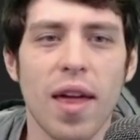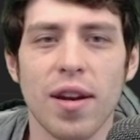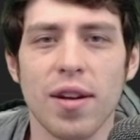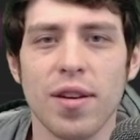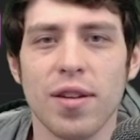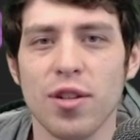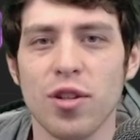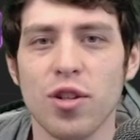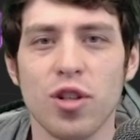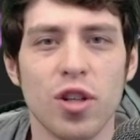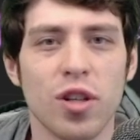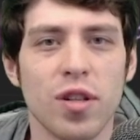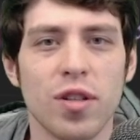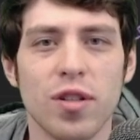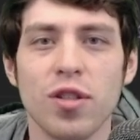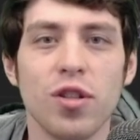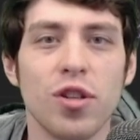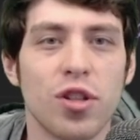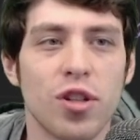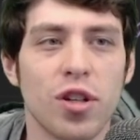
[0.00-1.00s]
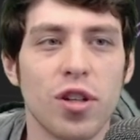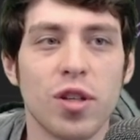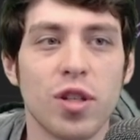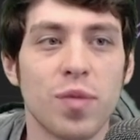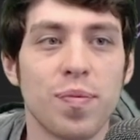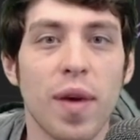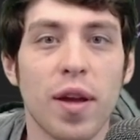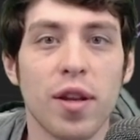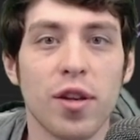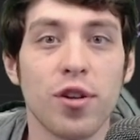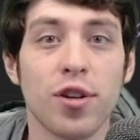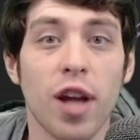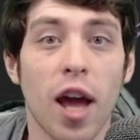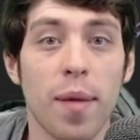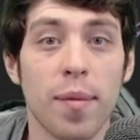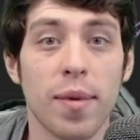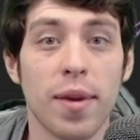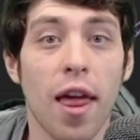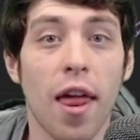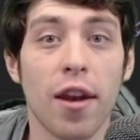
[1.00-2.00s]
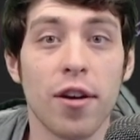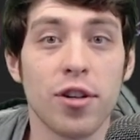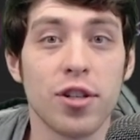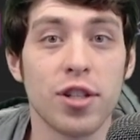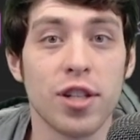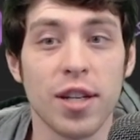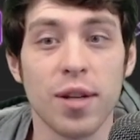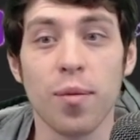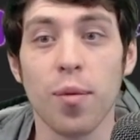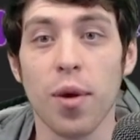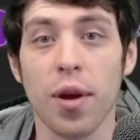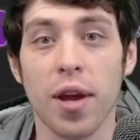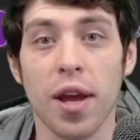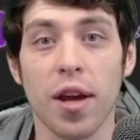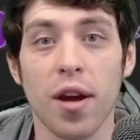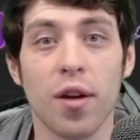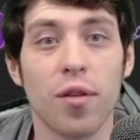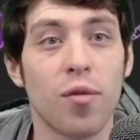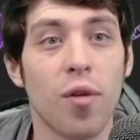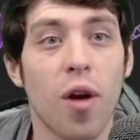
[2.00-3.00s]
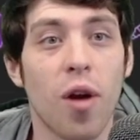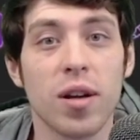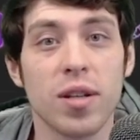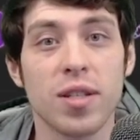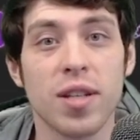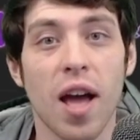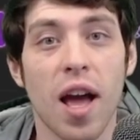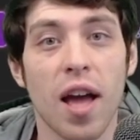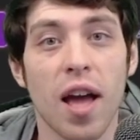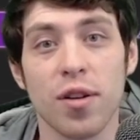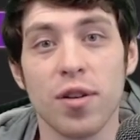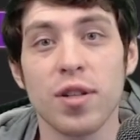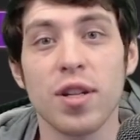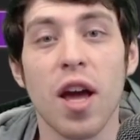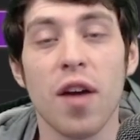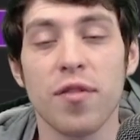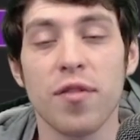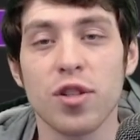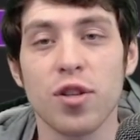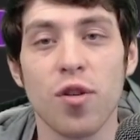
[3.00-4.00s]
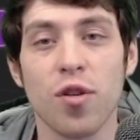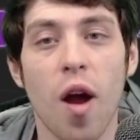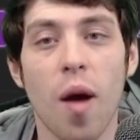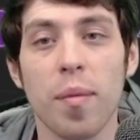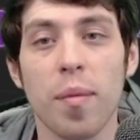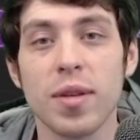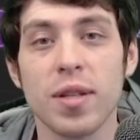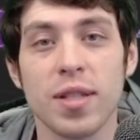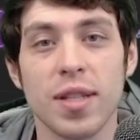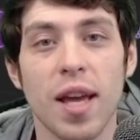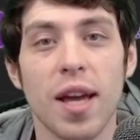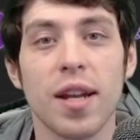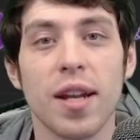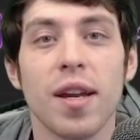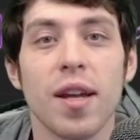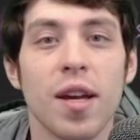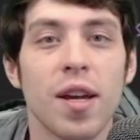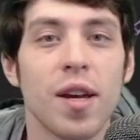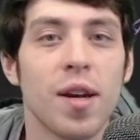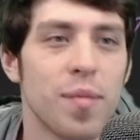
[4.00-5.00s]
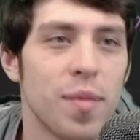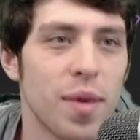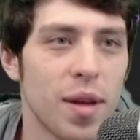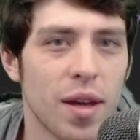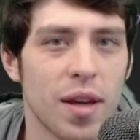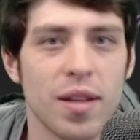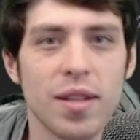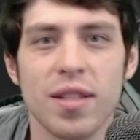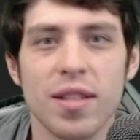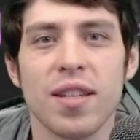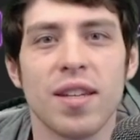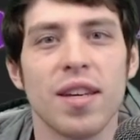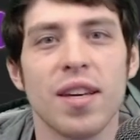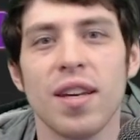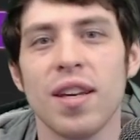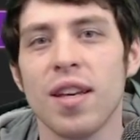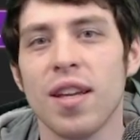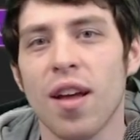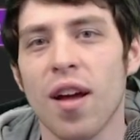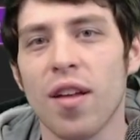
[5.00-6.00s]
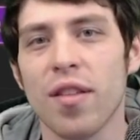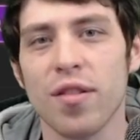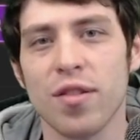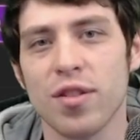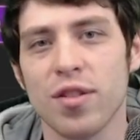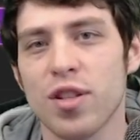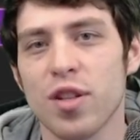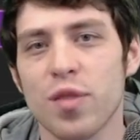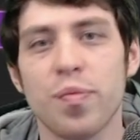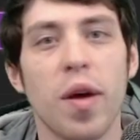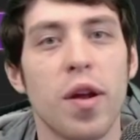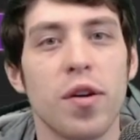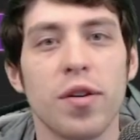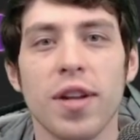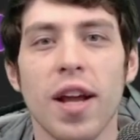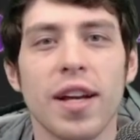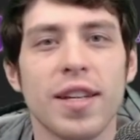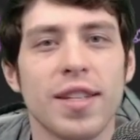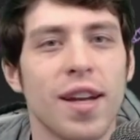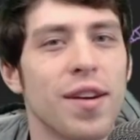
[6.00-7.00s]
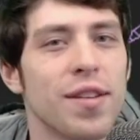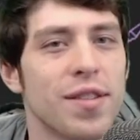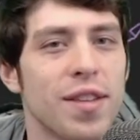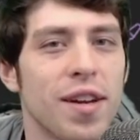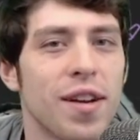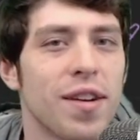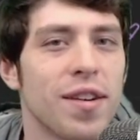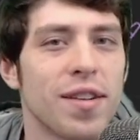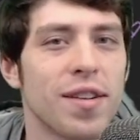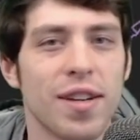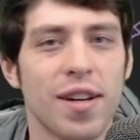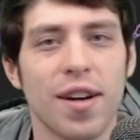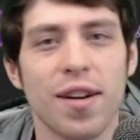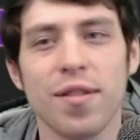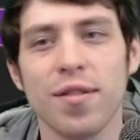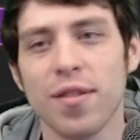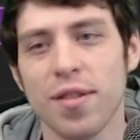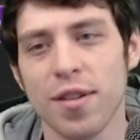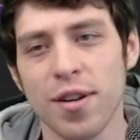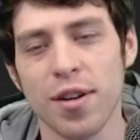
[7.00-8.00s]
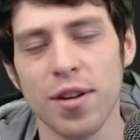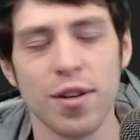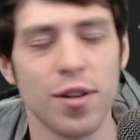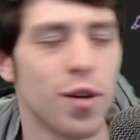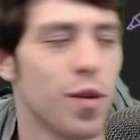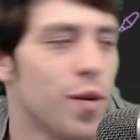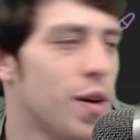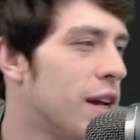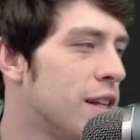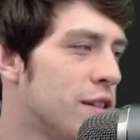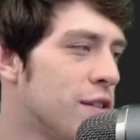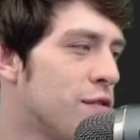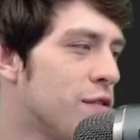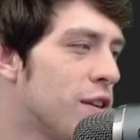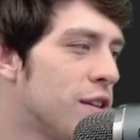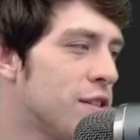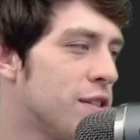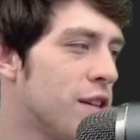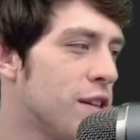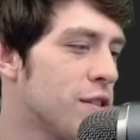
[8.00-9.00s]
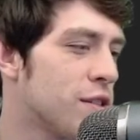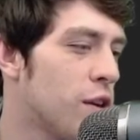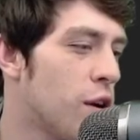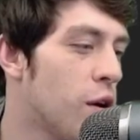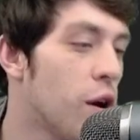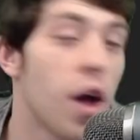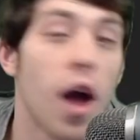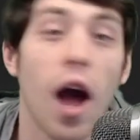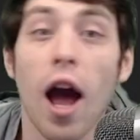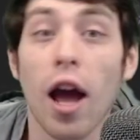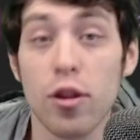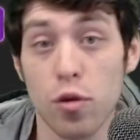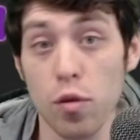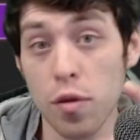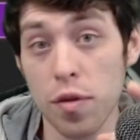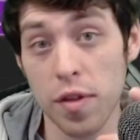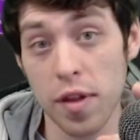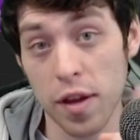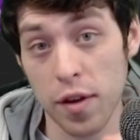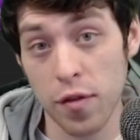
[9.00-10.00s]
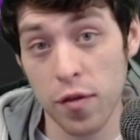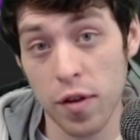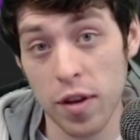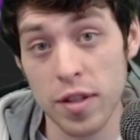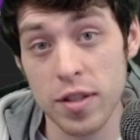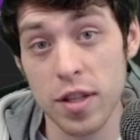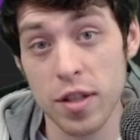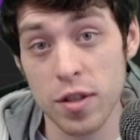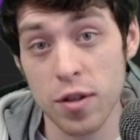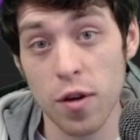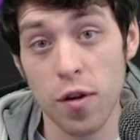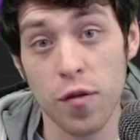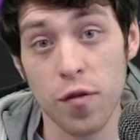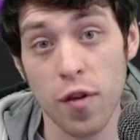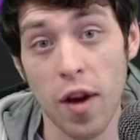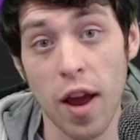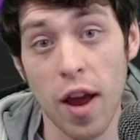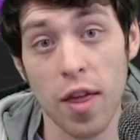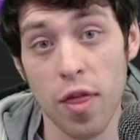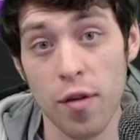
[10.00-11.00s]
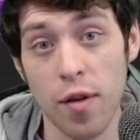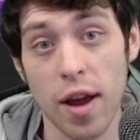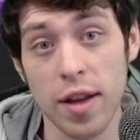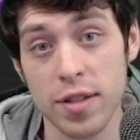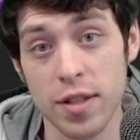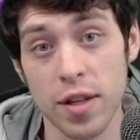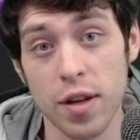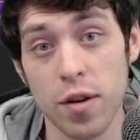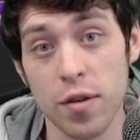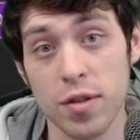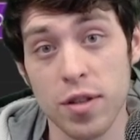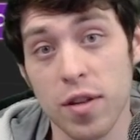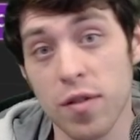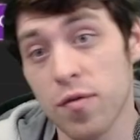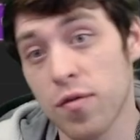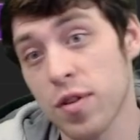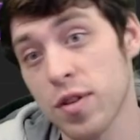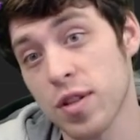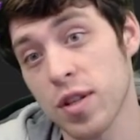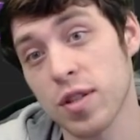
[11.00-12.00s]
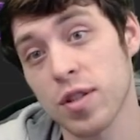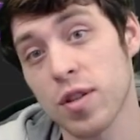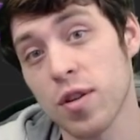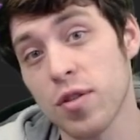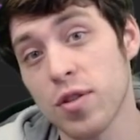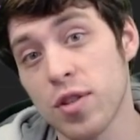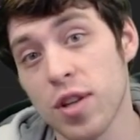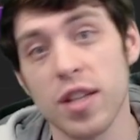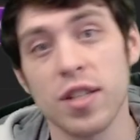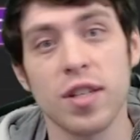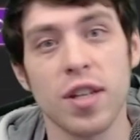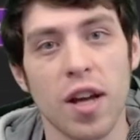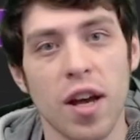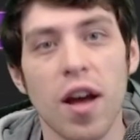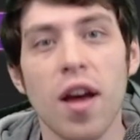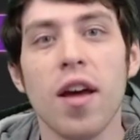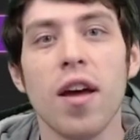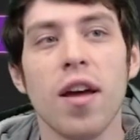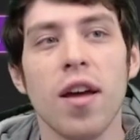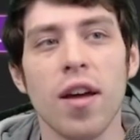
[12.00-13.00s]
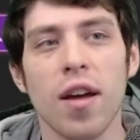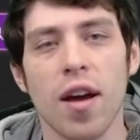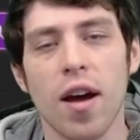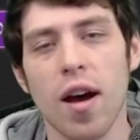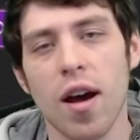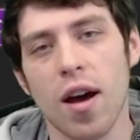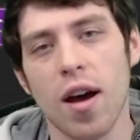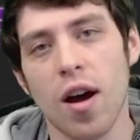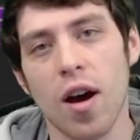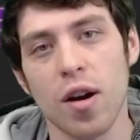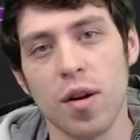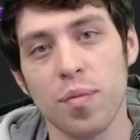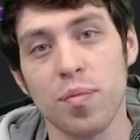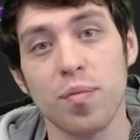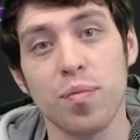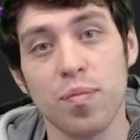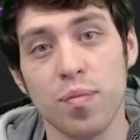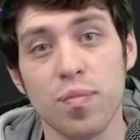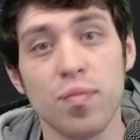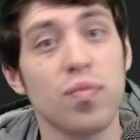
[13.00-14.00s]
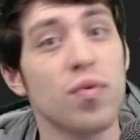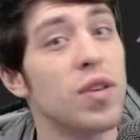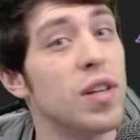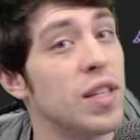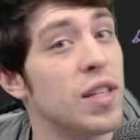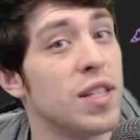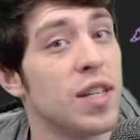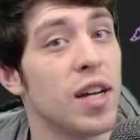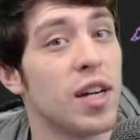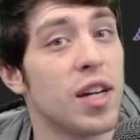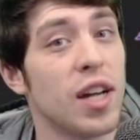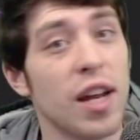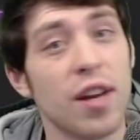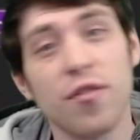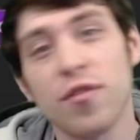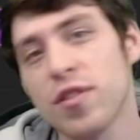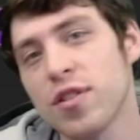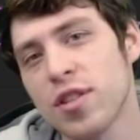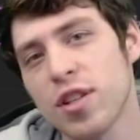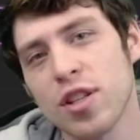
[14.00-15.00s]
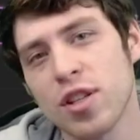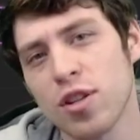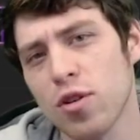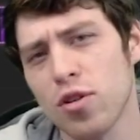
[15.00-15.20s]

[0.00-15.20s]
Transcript: you should spend your time and energy working on Rogsai or Tevish Crom instead, because there's just better decks out there, you know? No hate to Francisco. I do think Francisco Thrasios and Francisco Jeska are pretty sick. And Francisco